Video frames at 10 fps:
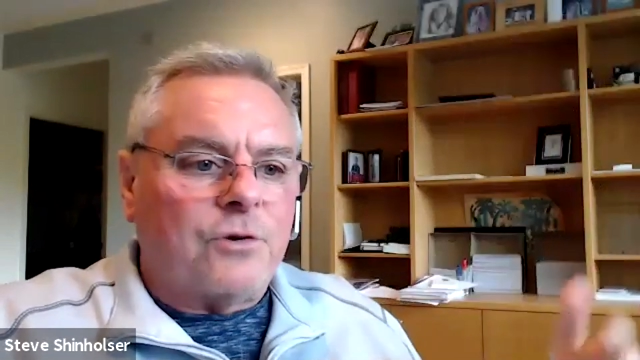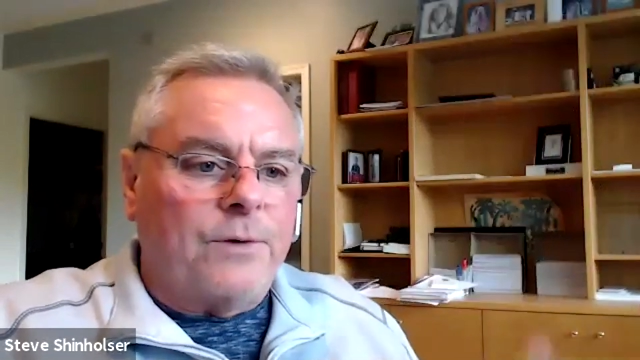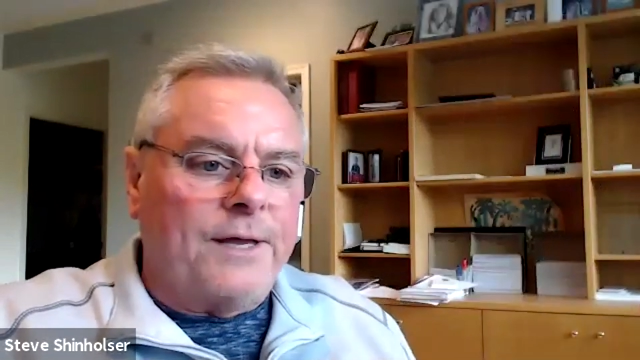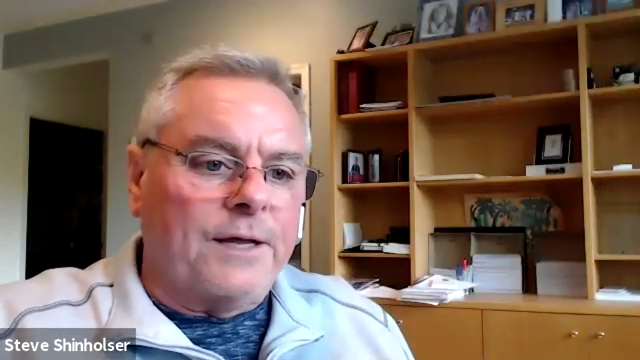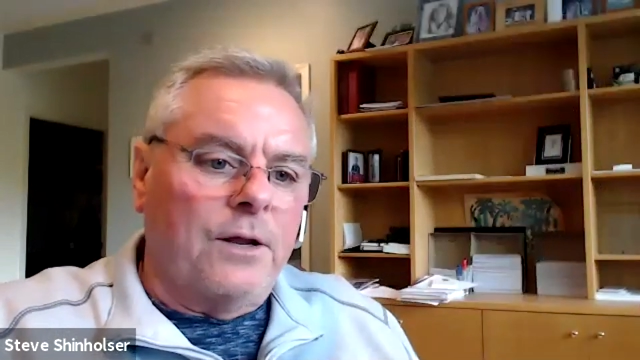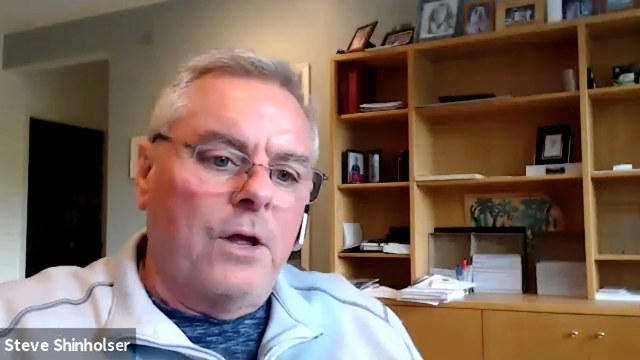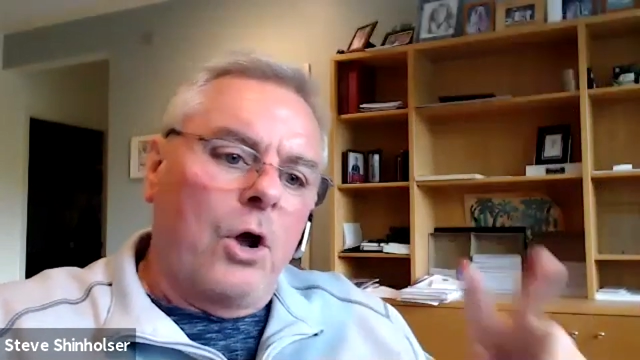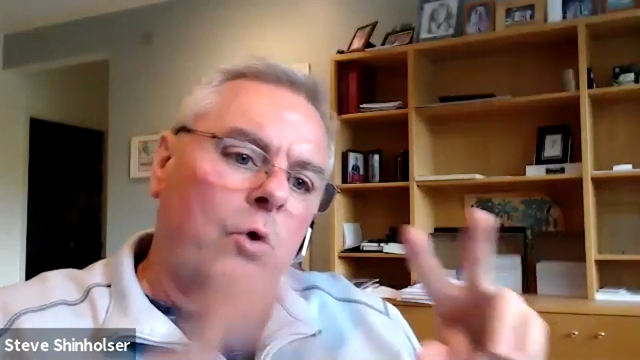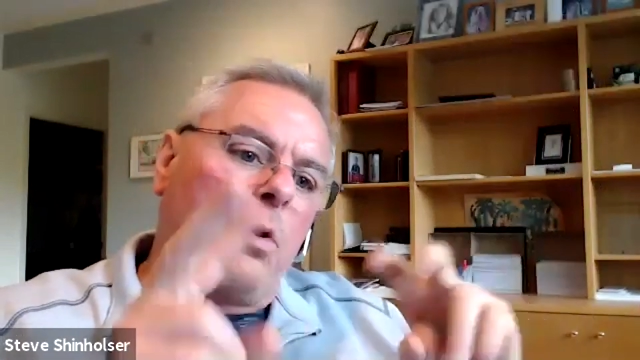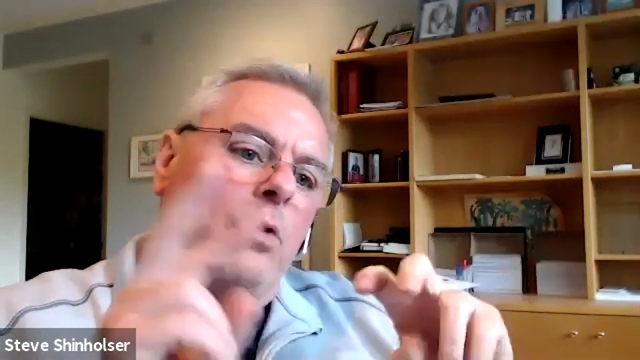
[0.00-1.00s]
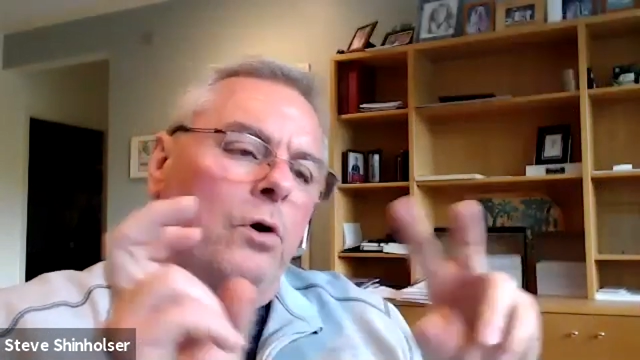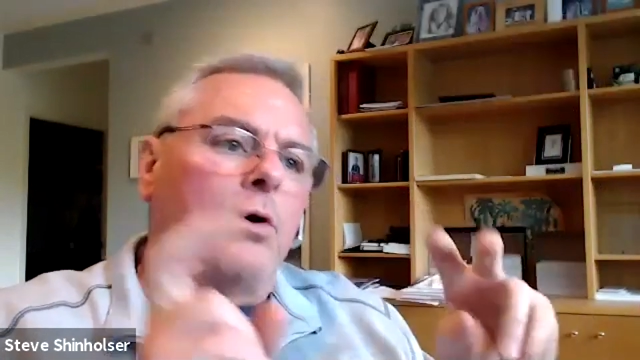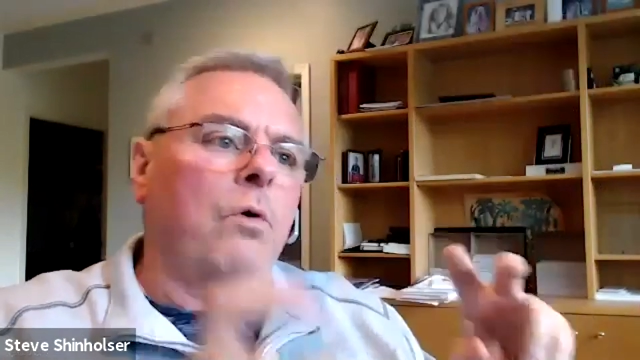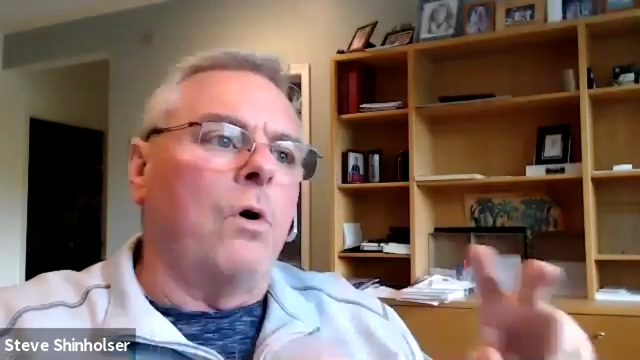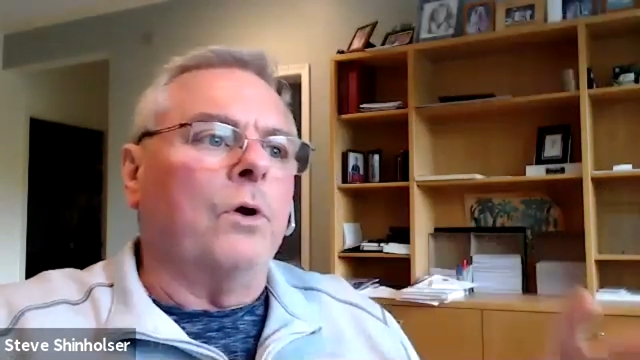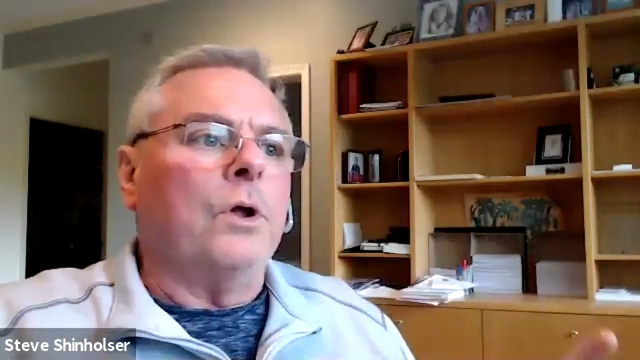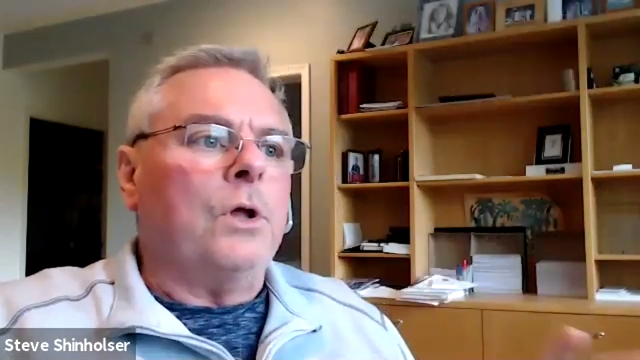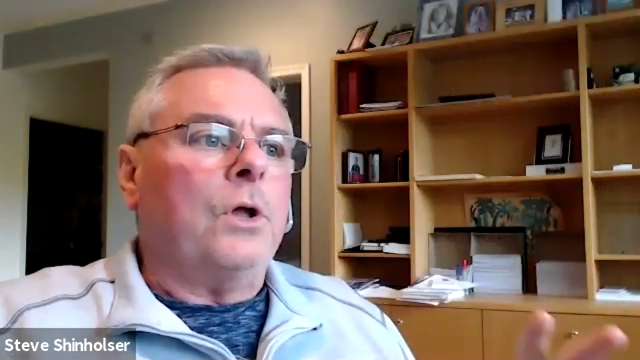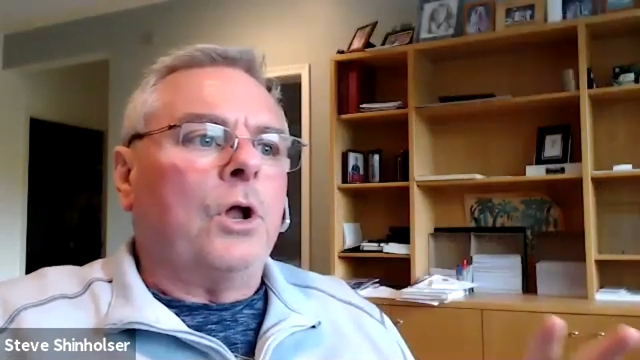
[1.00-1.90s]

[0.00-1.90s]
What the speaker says: so he can quote unquote